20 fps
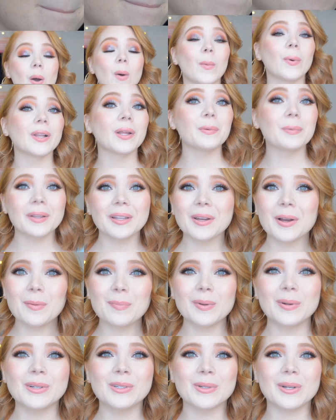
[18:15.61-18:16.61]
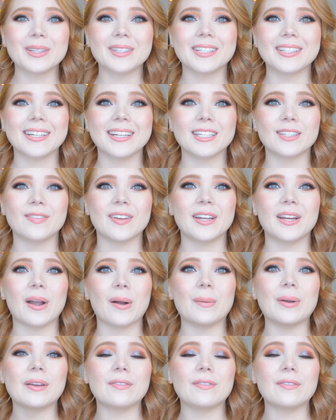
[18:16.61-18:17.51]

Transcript: Well, I really hope you enjoyed today's video.